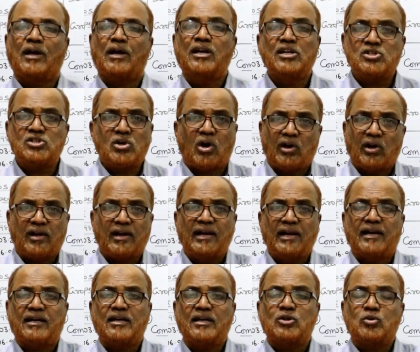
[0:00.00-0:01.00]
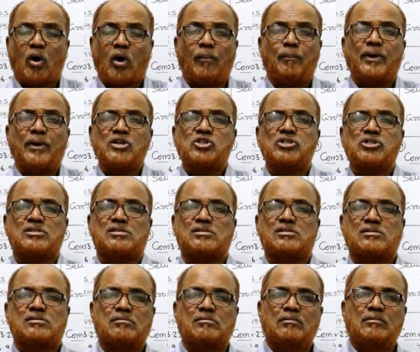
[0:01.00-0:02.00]
it is not relating to
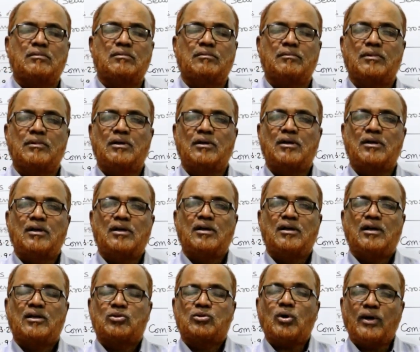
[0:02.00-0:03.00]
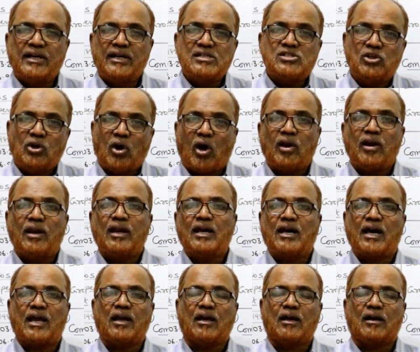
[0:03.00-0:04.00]
operations. So it is
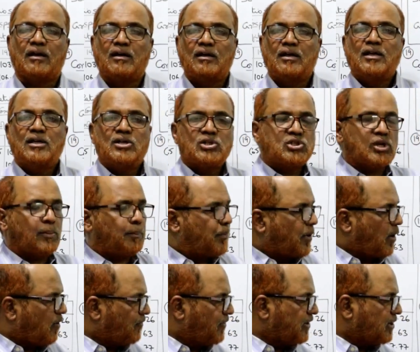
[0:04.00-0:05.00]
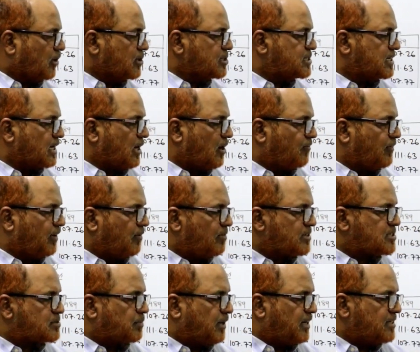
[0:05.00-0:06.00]
non-recurring. So profit on sale of
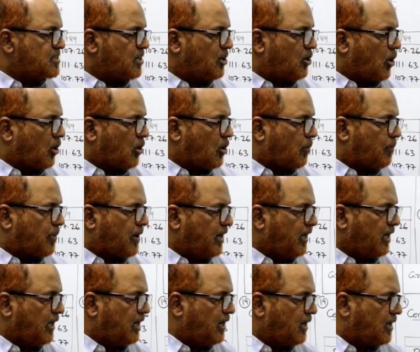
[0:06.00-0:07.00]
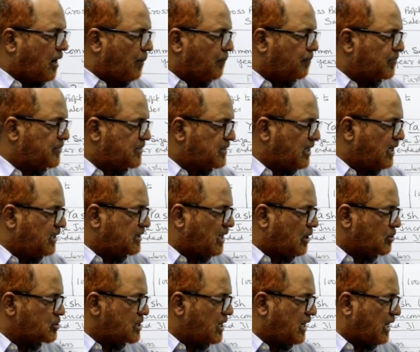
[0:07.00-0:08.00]
investment is a non-operating income,
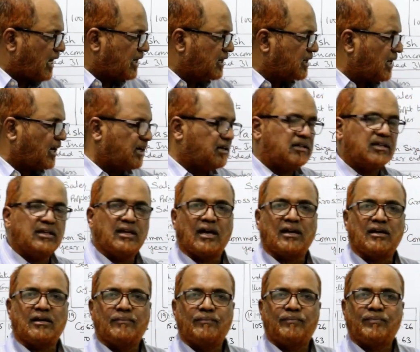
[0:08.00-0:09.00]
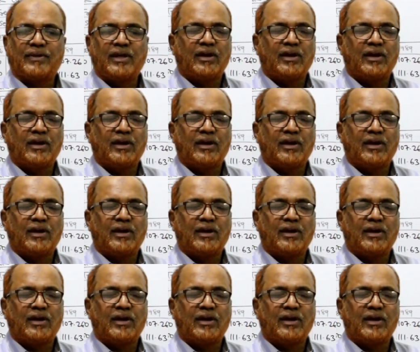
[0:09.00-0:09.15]
3,999.